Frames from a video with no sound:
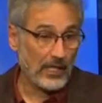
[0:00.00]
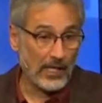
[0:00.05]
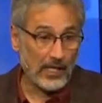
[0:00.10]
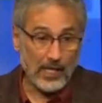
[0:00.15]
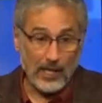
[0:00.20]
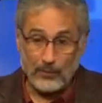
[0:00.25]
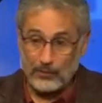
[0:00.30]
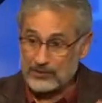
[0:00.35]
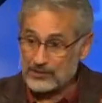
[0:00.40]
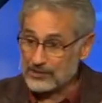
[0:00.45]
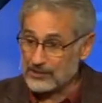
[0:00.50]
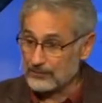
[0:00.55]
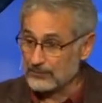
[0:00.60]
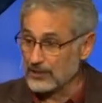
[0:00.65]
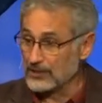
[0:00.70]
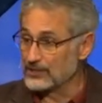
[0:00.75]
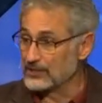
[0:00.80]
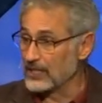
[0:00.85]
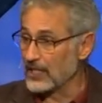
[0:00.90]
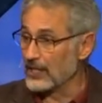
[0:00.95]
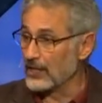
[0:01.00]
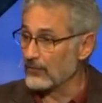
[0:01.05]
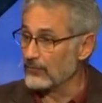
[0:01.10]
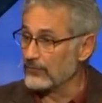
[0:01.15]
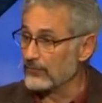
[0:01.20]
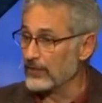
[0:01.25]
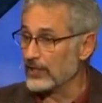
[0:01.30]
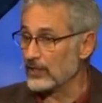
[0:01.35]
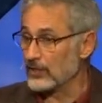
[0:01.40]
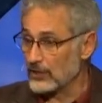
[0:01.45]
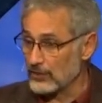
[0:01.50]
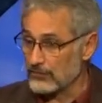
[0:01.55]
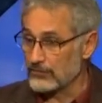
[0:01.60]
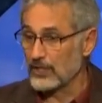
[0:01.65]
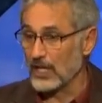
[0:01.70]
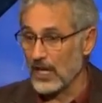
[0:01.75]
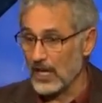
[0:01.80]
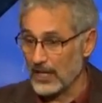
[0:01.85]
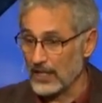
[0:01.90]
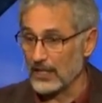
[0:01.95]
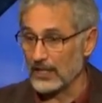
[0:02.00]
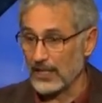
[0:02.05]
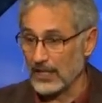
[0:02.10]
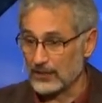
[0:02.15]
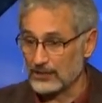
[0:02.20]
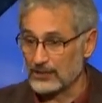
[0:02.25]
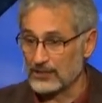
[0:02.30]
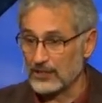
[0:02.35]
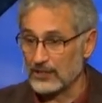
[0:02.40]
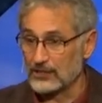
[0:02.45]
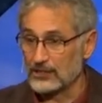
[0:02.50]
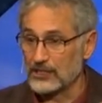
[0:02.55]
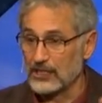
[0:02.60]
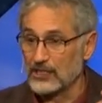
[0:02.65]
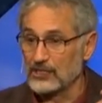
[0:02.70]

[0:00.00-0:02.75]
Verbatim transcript: And I would simply say the fear of God in that sense